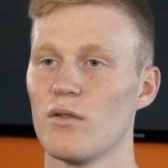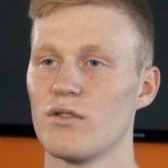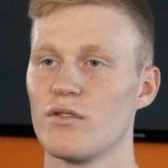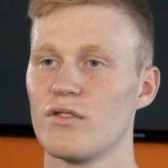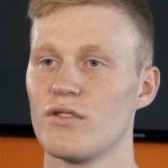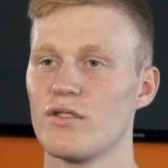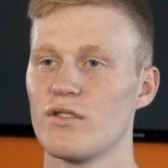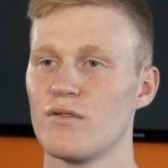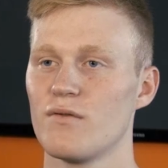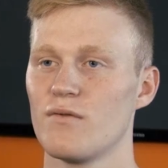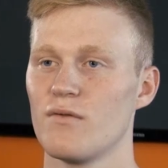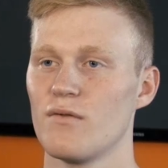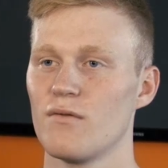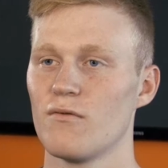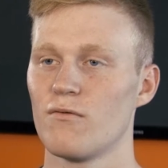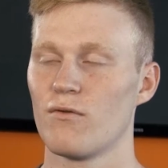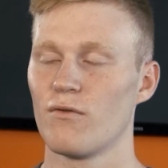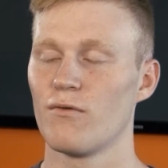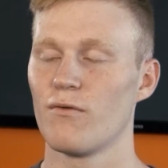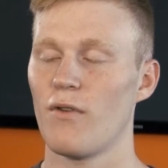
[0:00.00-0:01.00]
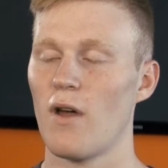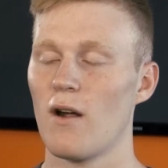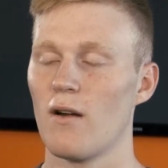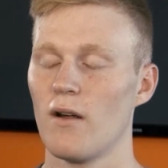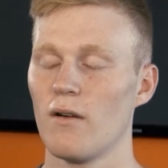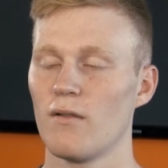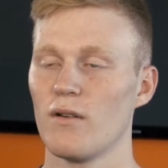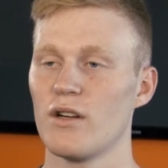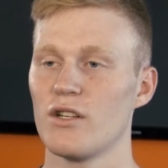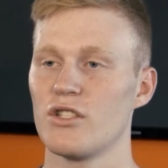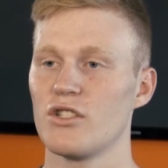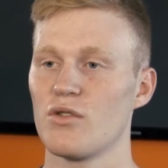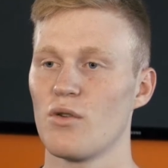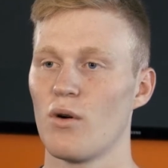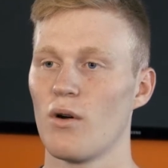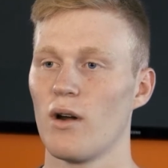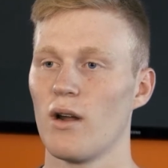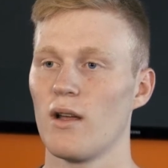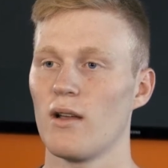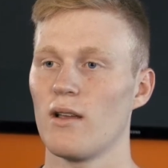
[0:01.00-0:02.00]
was very
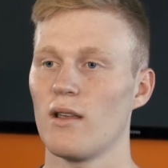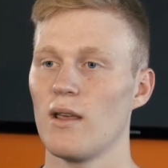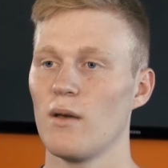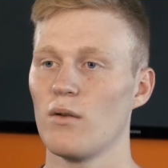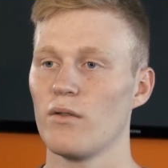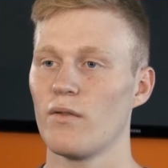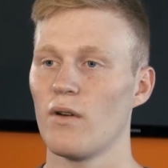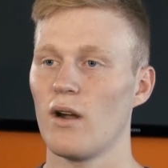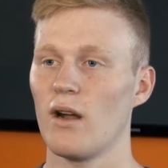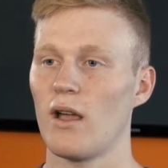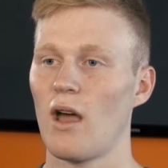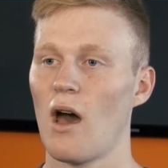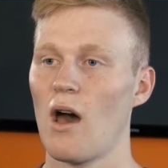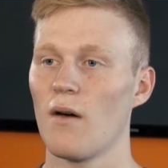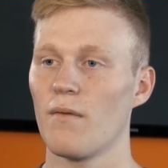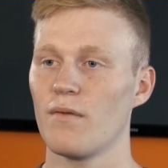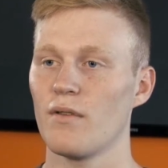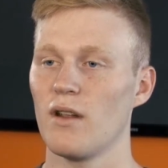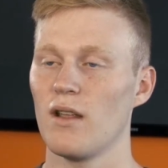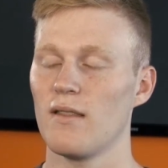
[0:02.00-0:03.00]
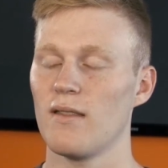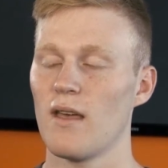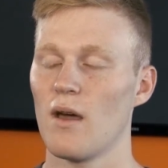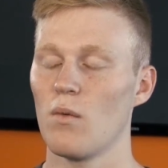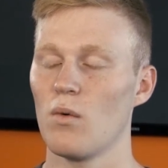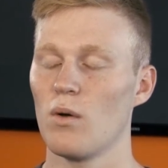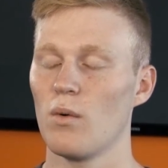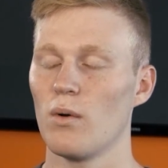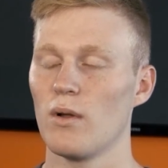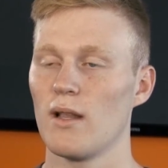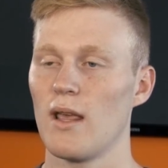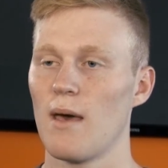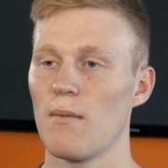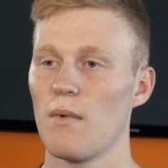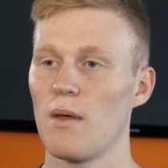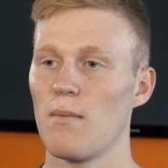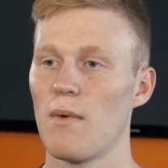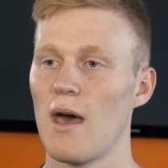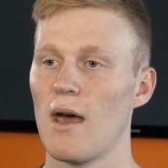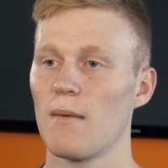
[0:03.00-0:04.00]
reassuring. He was very confident that we would get
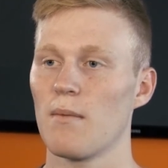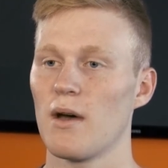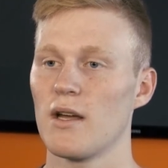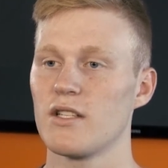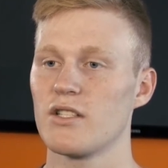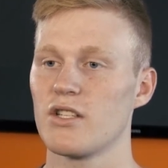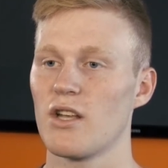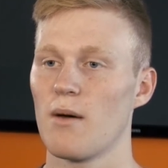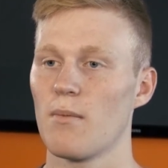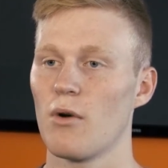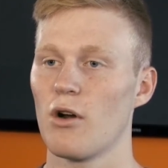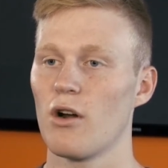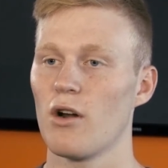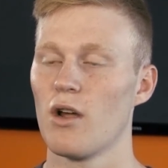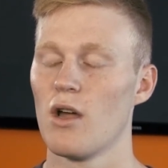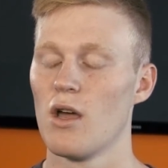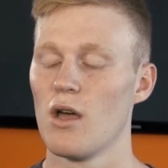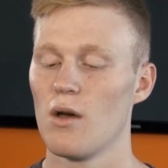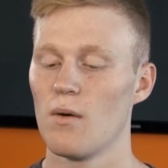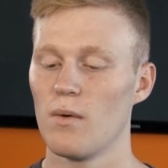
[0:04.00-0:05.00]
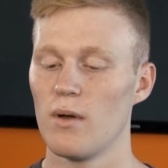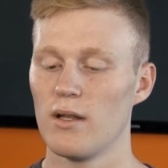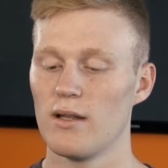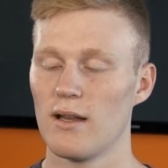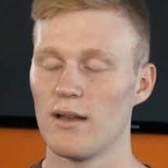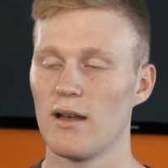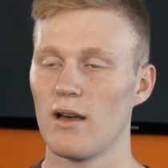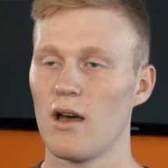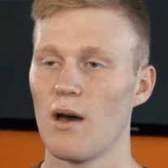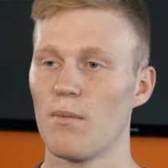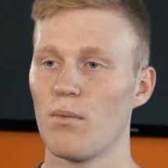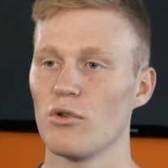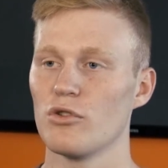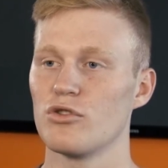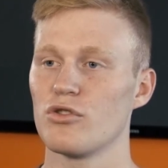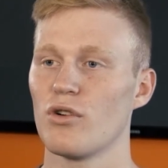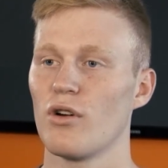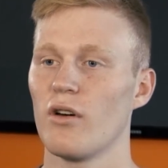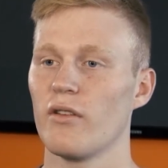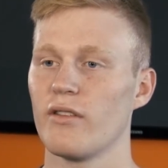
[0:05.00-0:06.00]
me back by summer. We did a couple
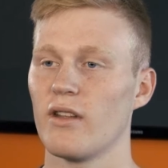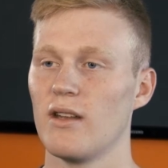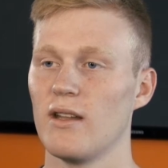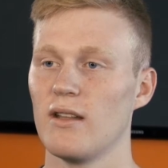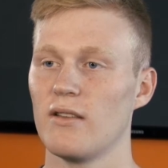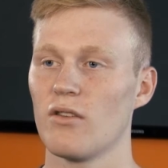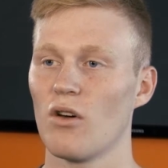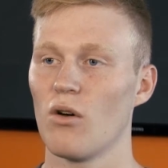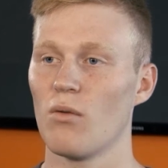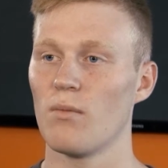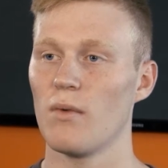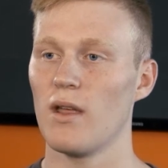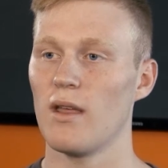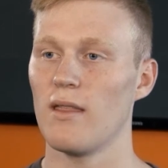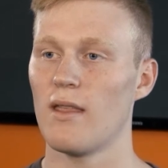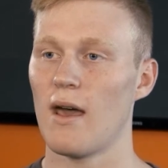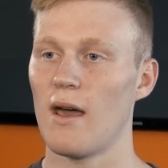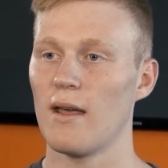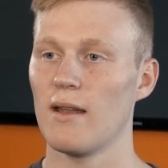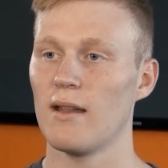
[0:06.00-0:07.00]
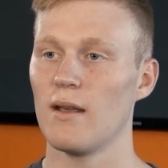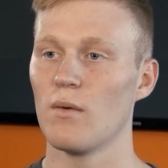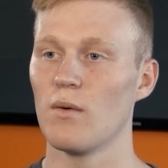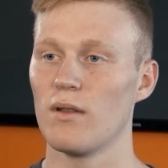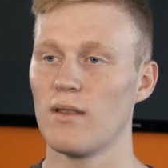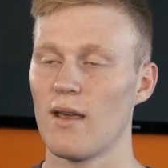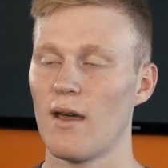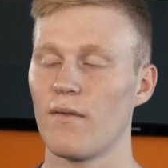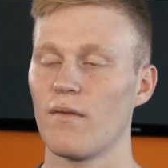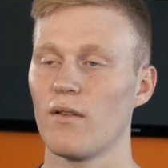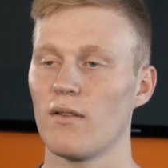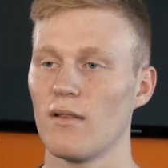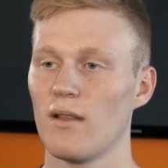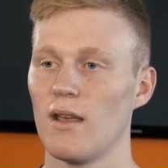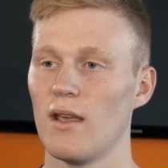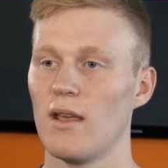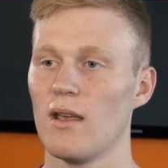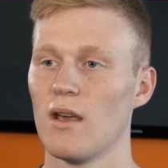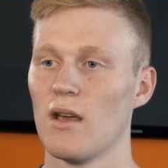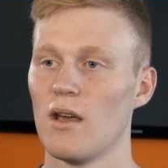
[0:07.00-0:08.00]
drills, and he told me that he would
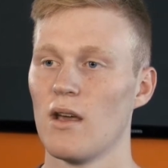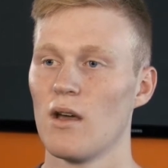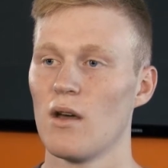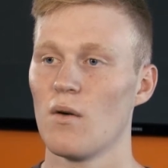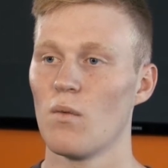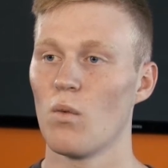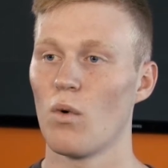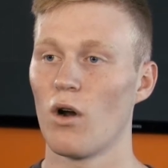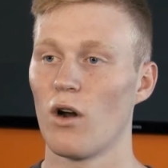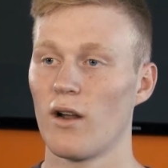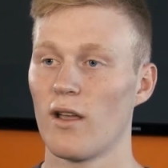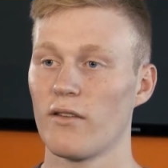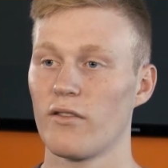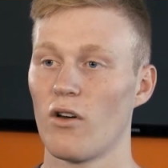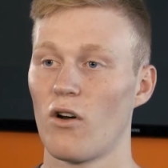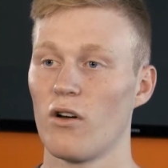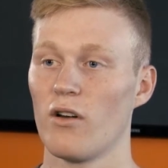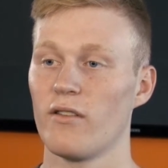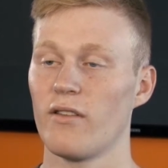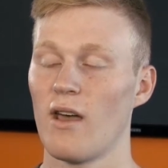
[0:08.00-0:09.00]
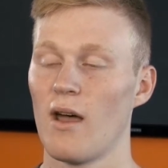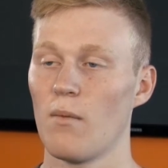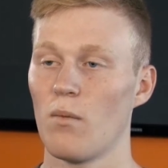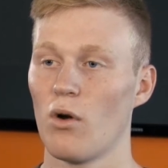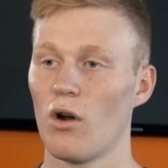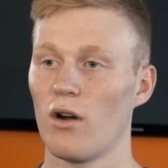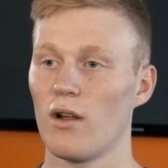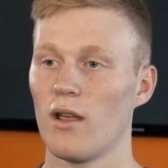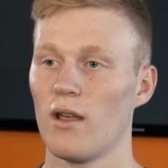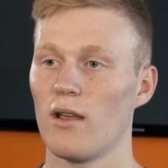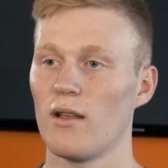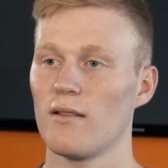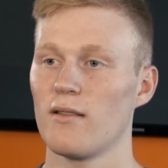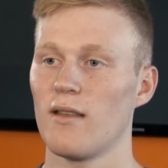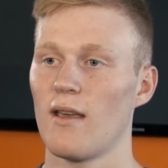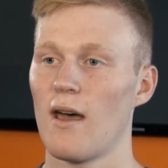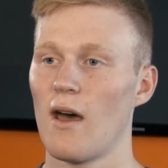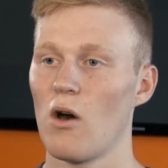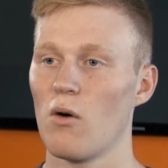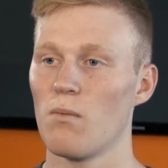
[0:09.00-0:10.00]
definitely work as hard as I'm working
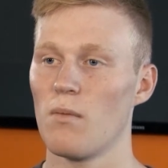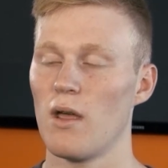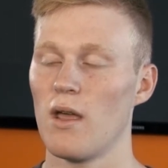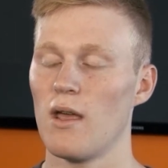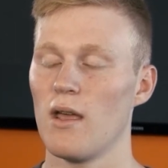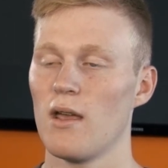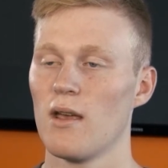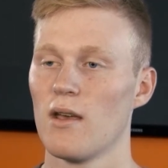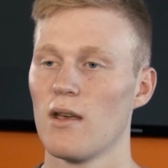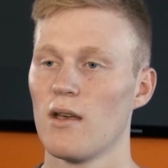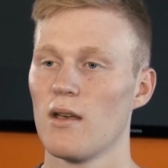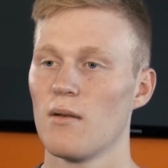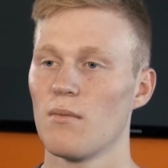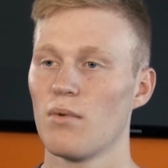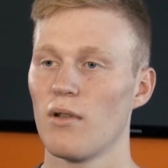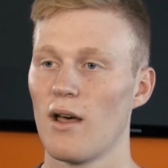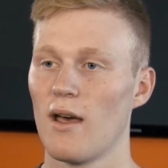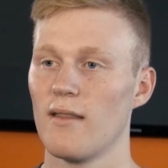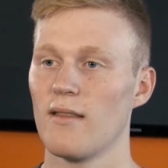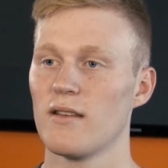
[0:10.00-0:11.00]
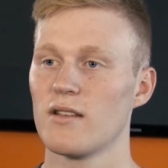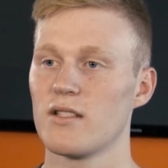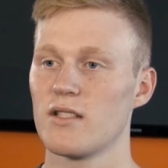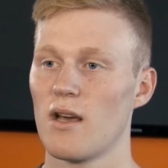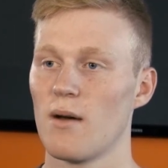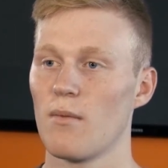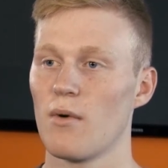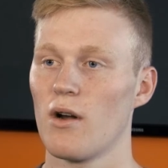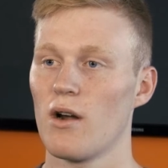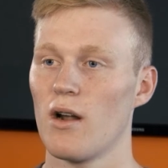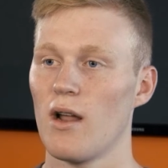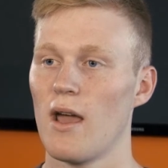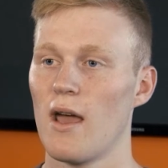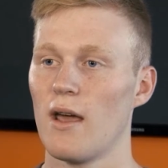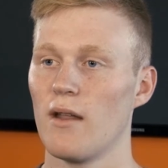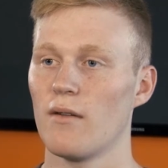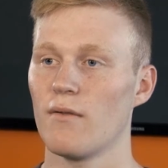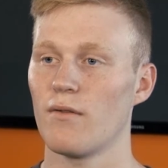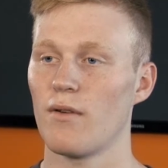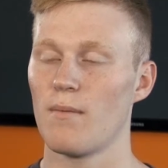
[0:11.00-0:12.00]
to help me play this summer.
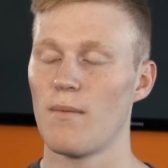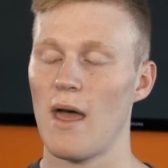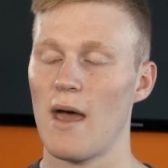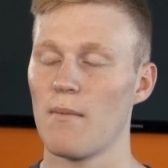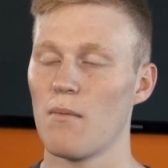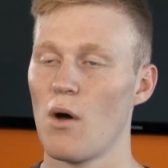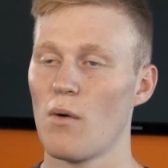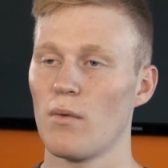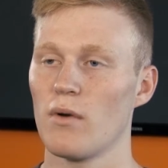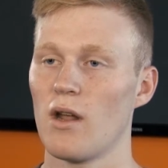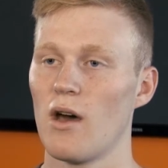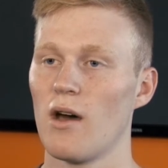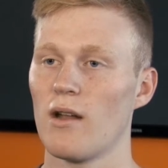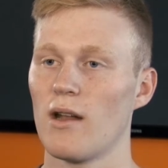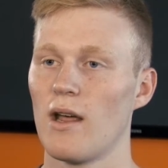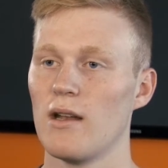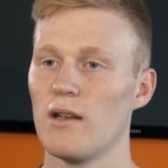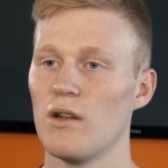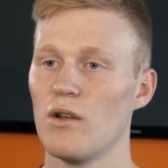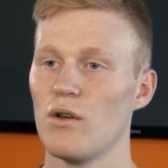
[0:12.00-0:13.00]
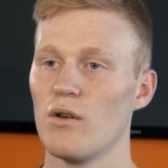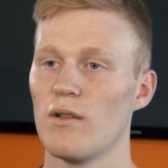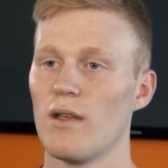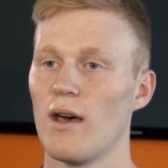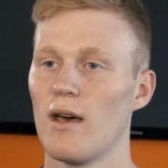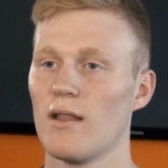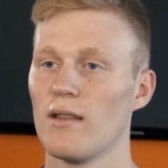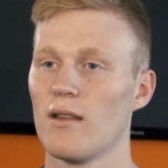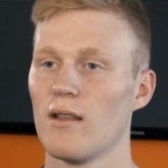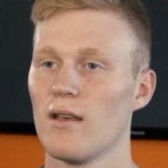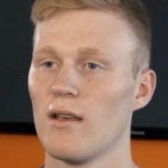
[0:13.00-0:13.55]
And from that moment on, I knew that